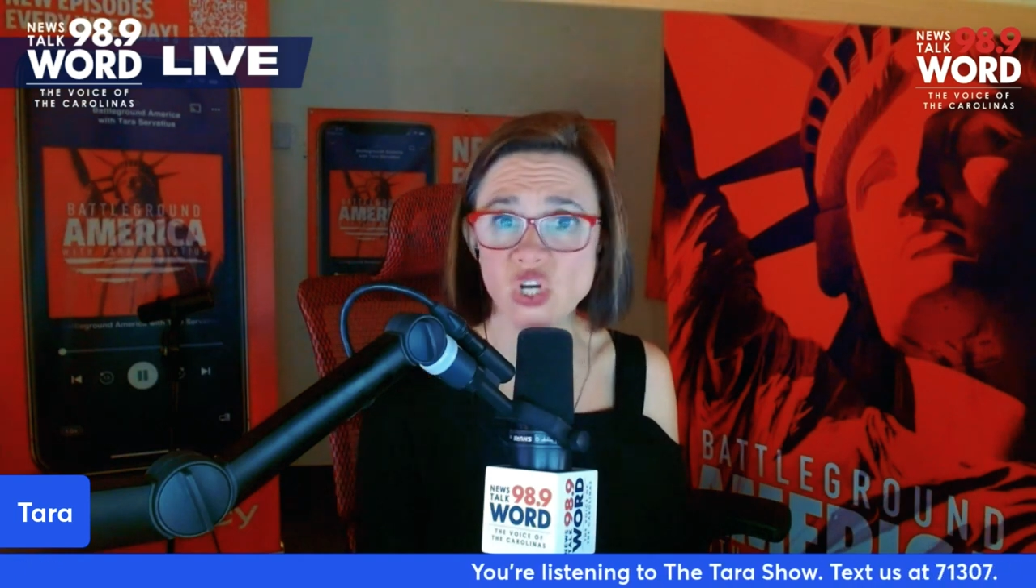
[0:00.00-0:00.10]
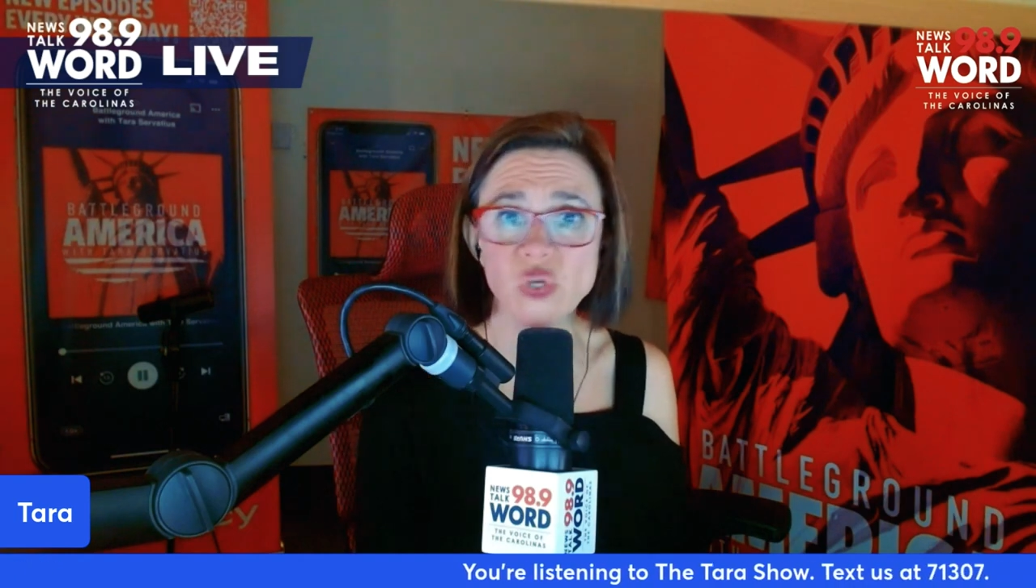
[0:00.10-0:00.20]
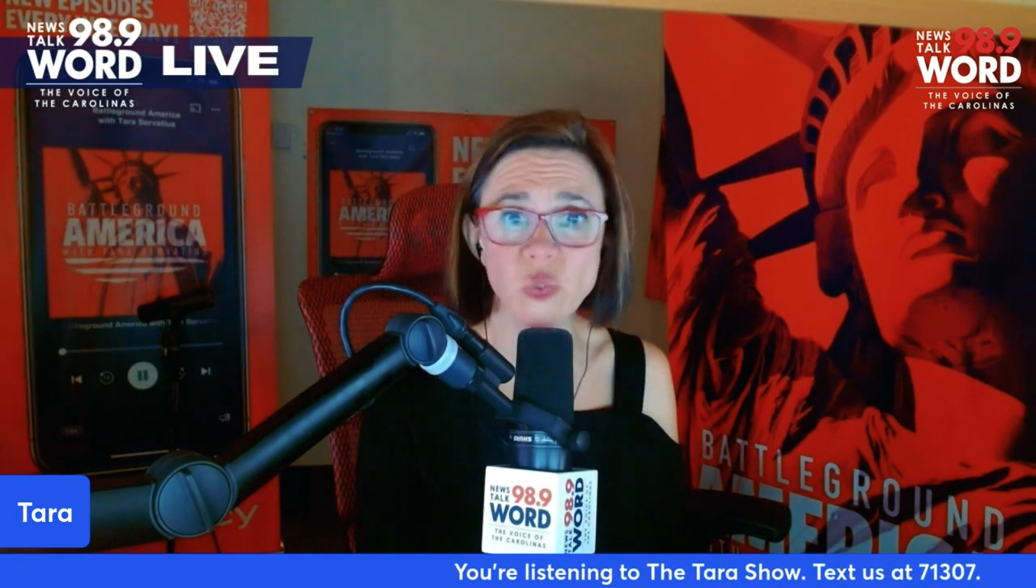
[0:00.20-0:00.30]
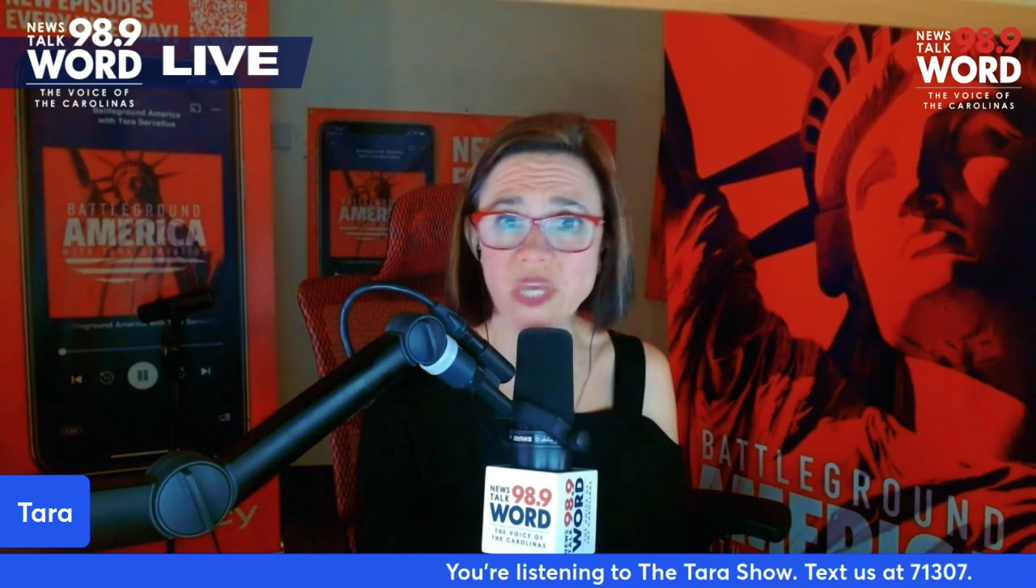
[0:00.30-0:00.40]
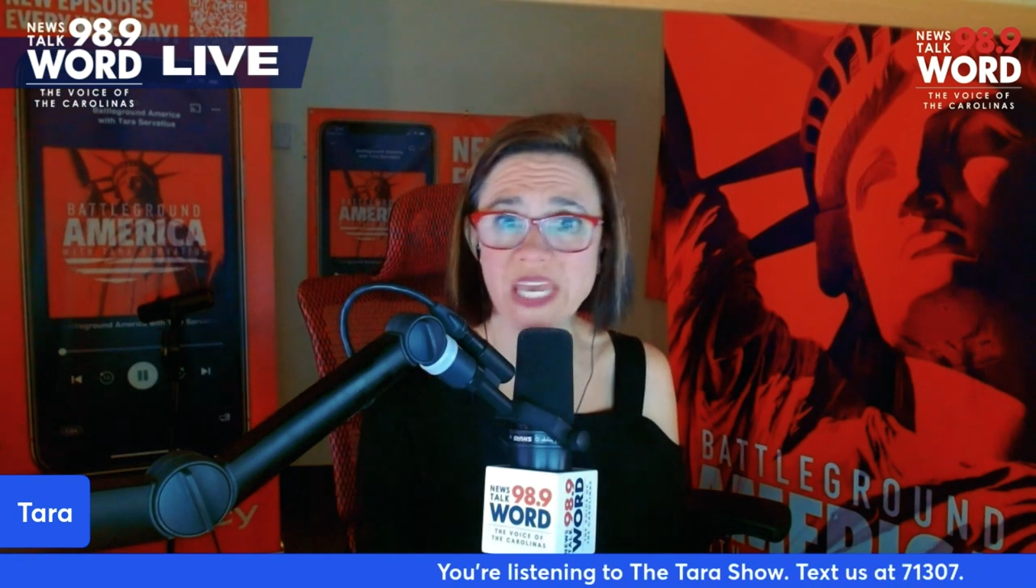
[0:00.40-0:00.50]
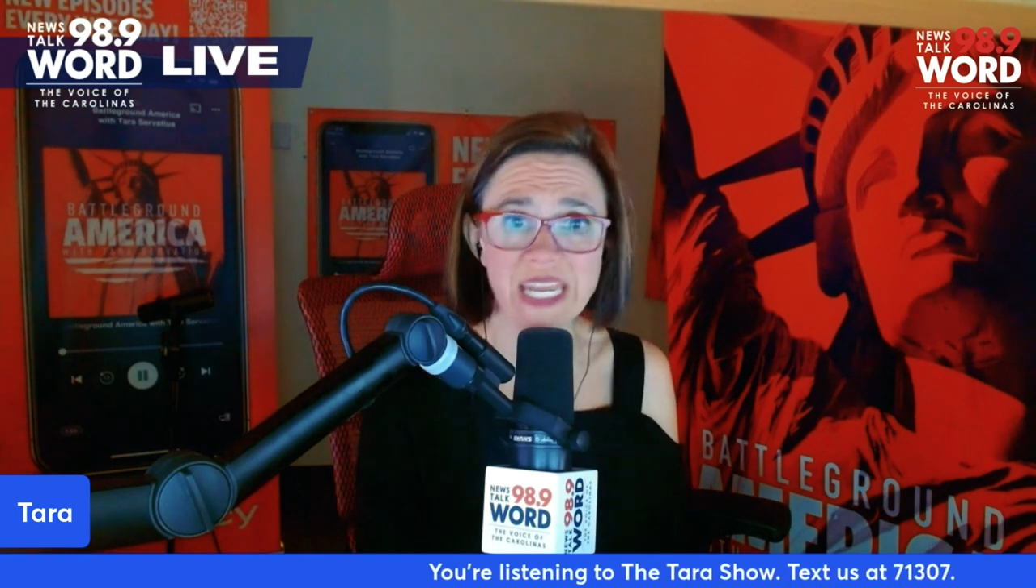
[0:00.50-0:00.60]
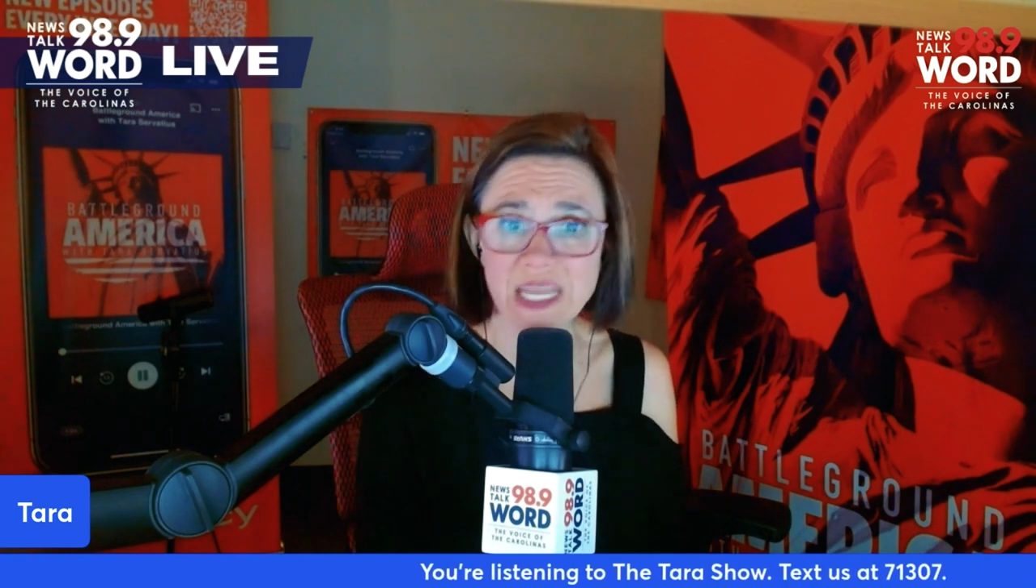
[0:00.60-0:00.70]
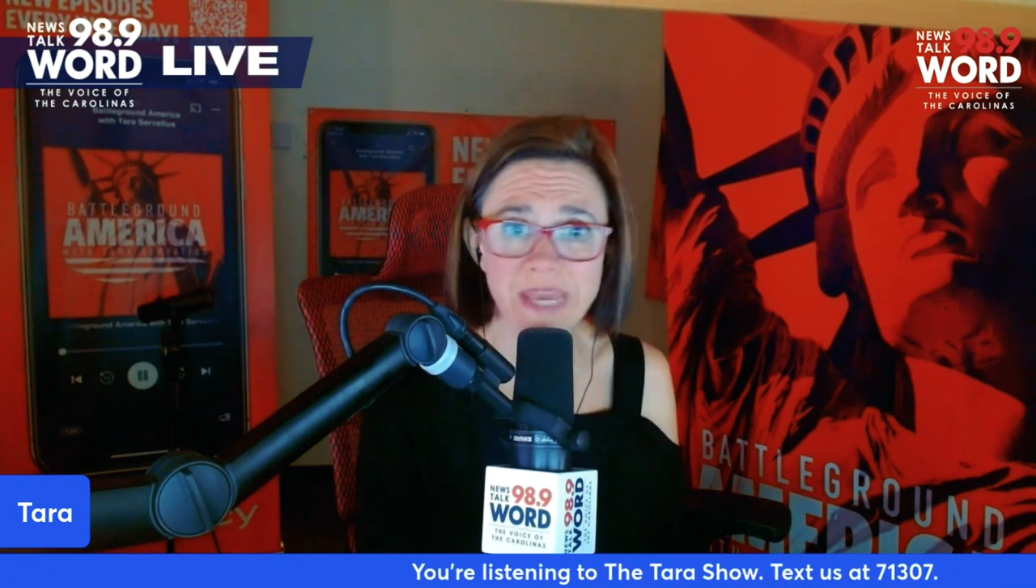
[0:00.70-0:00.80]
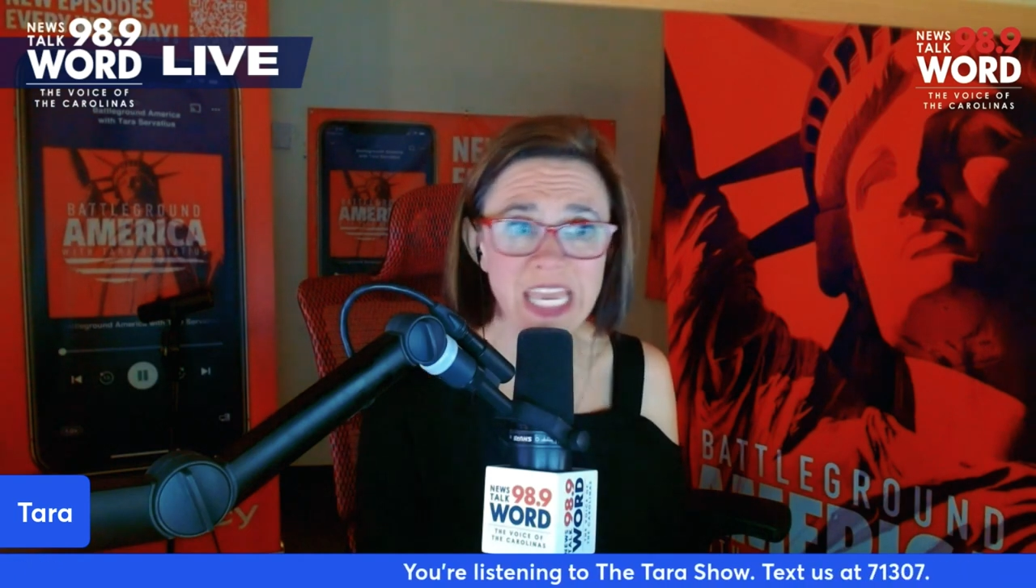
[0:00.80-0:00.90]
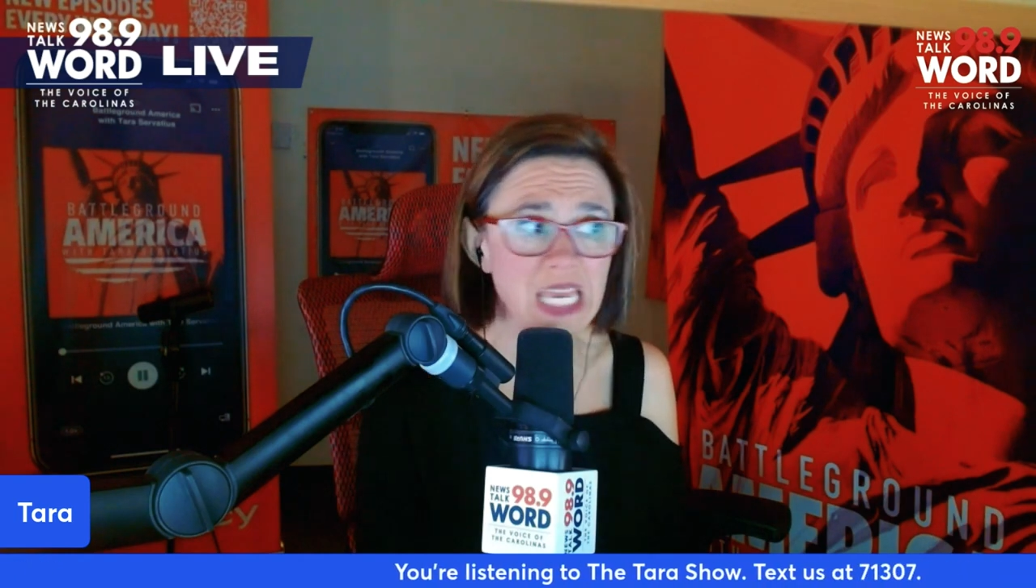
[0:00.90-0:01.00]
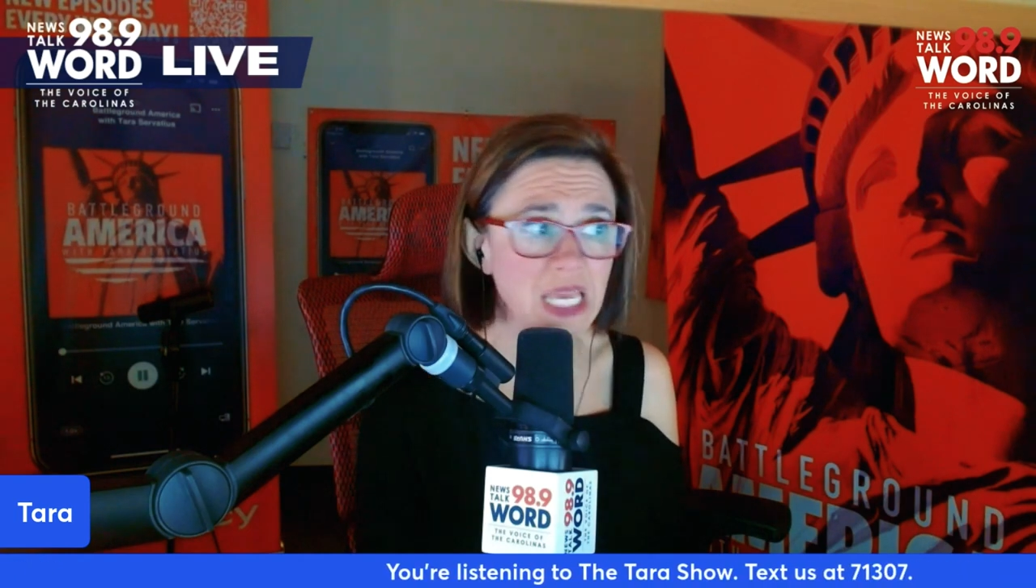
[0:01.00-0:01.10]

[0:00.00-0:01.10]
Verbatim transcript: are you kidding me?